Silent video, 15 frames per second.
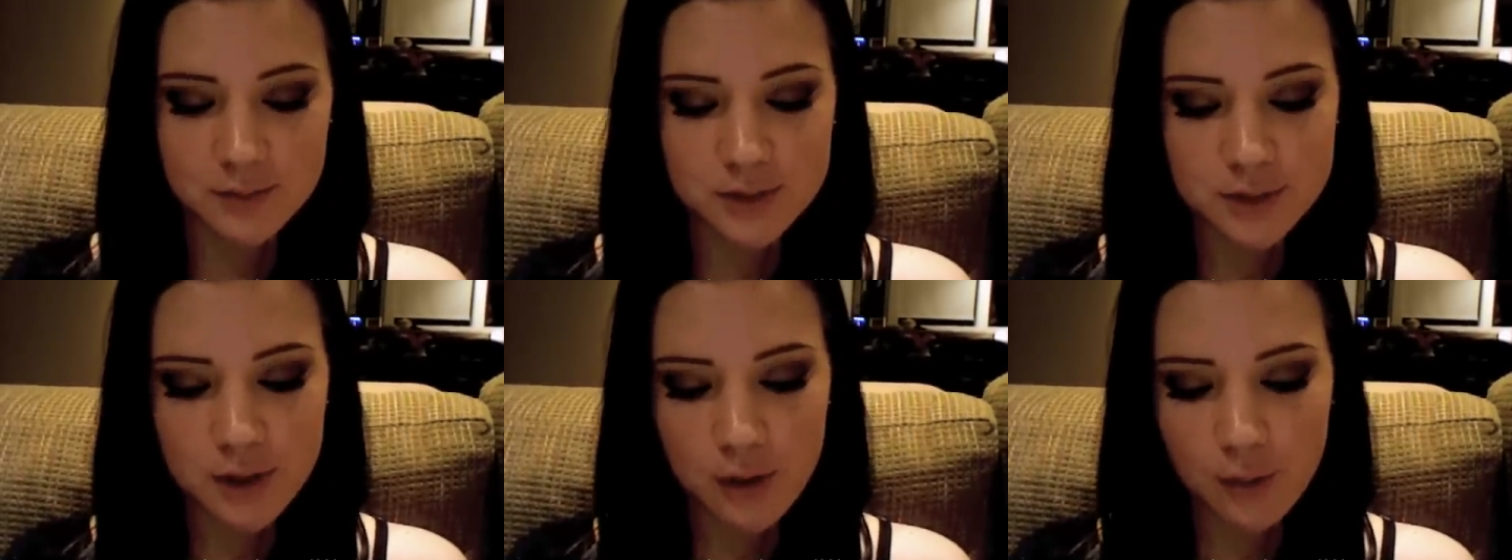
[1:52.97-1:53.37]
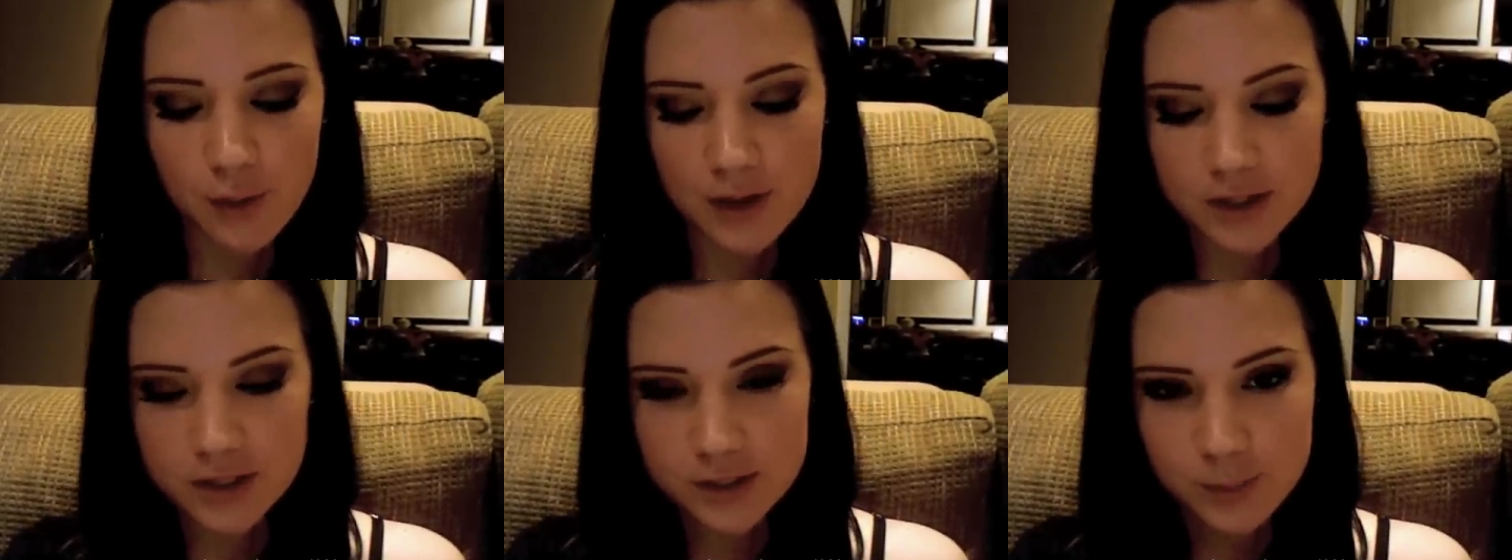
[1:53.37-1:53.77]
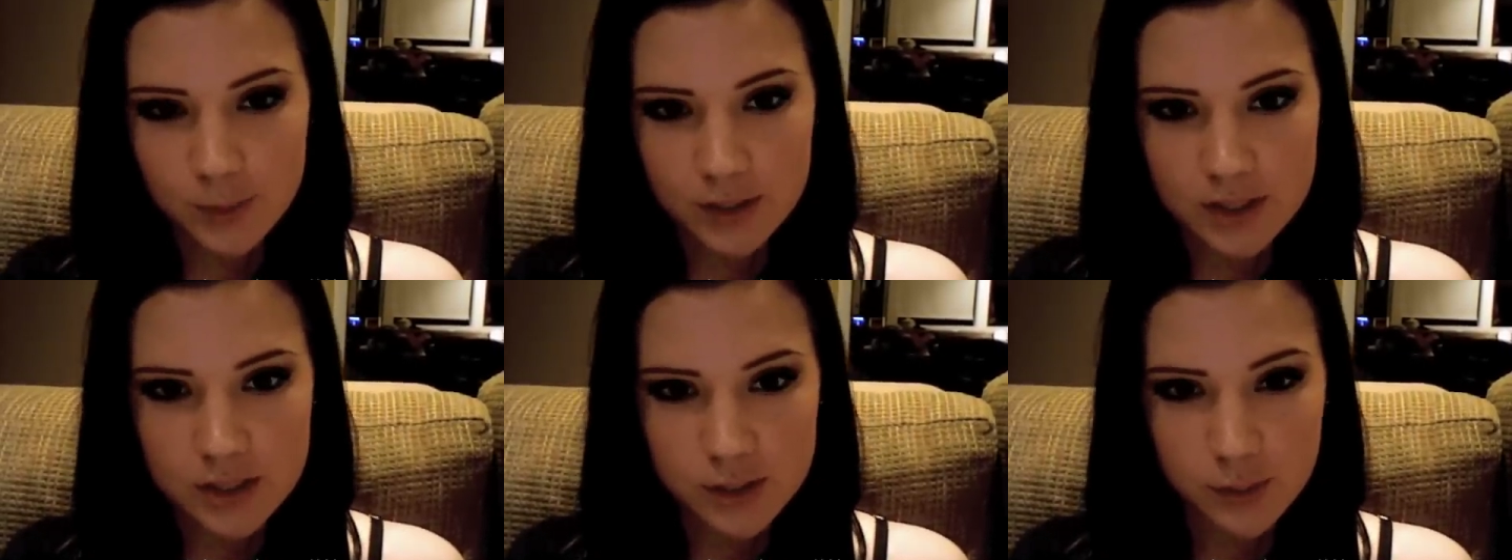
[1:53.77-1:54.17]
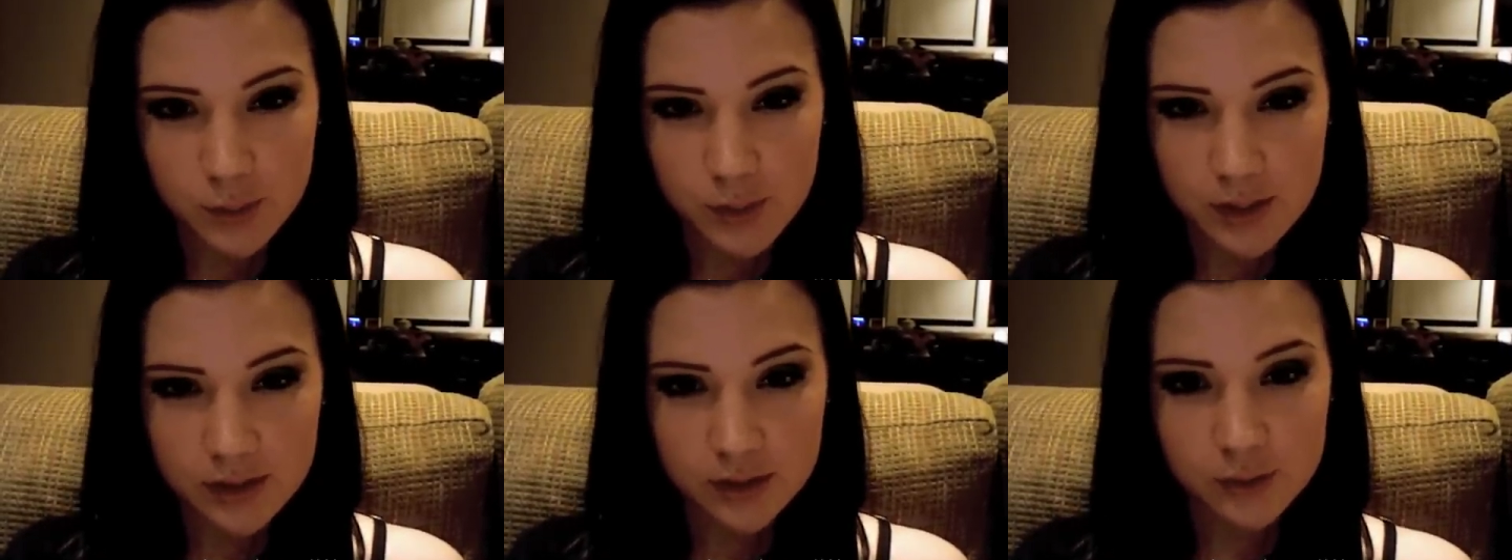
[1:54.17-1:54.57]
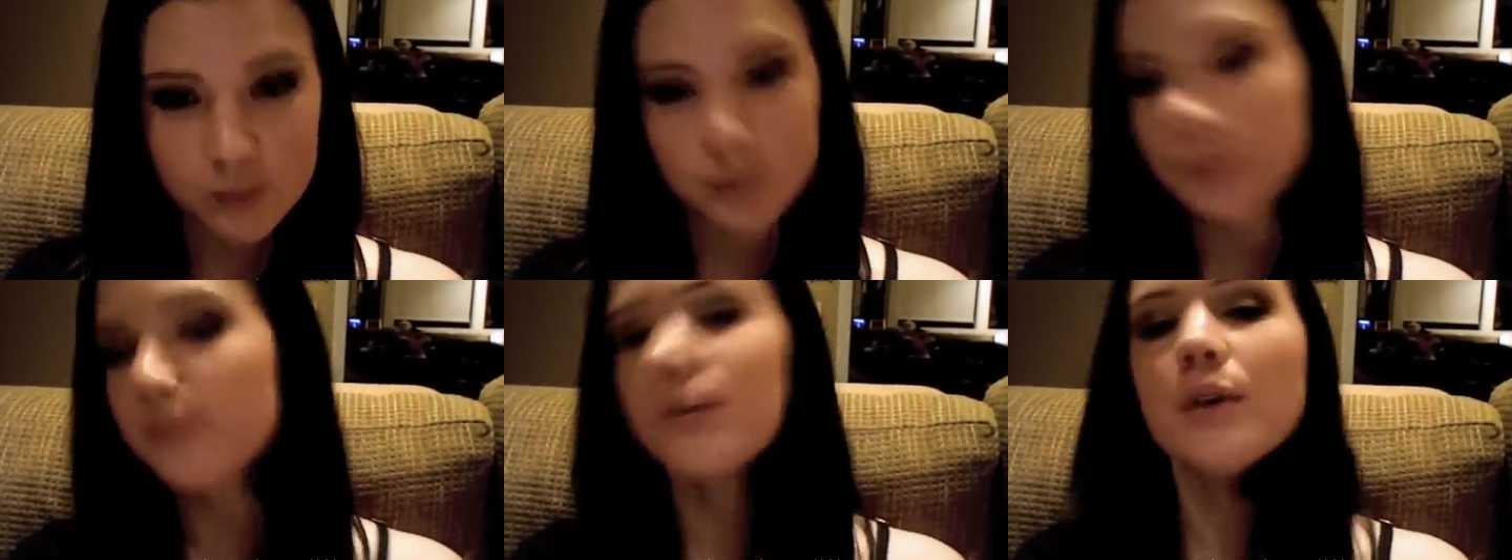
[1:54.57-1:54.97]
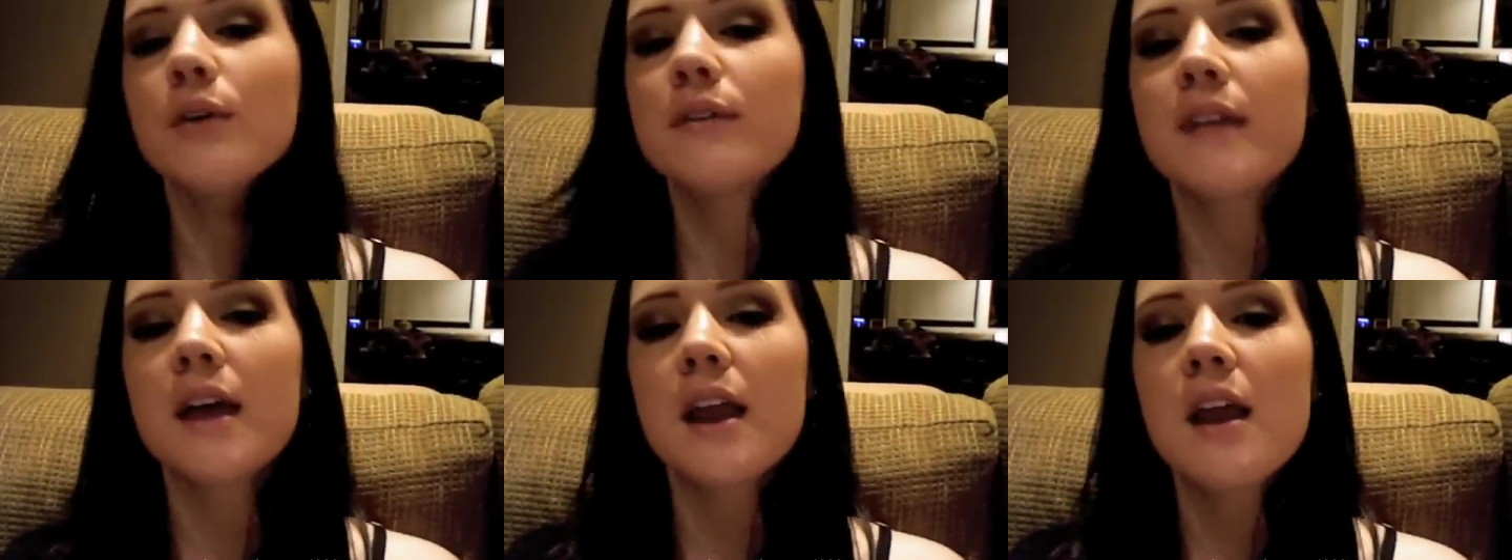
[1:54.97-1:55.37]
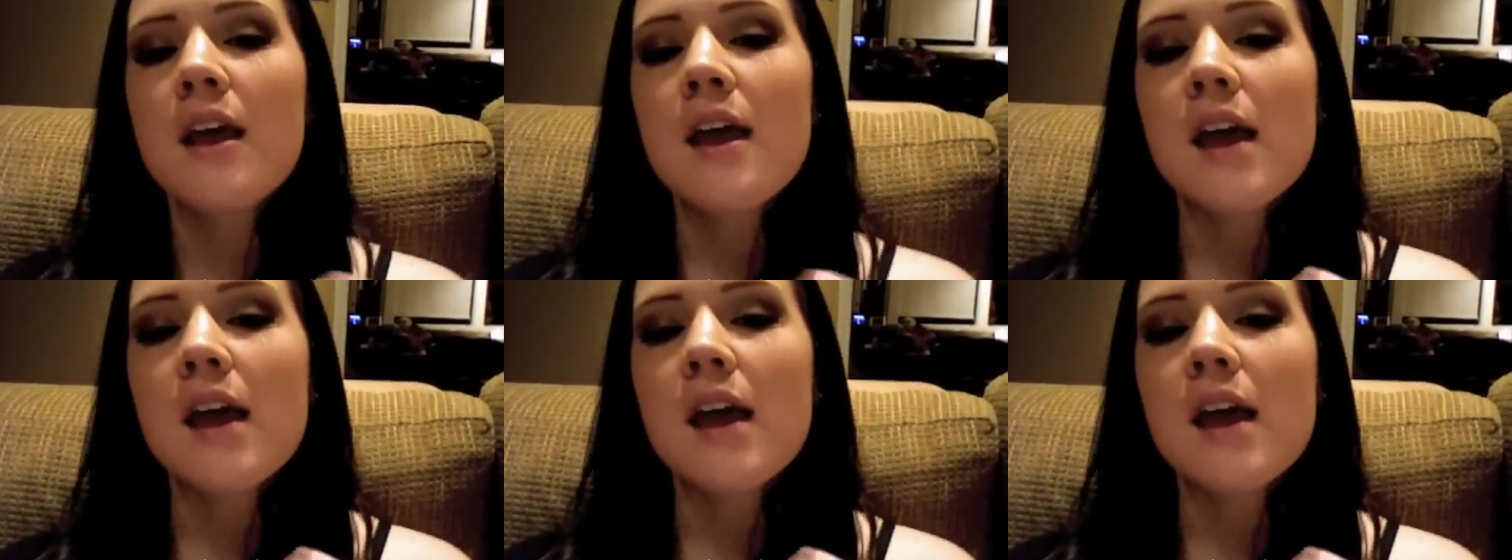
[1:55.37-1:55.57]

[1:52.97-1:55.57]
So I just wanted to do a quick little review of it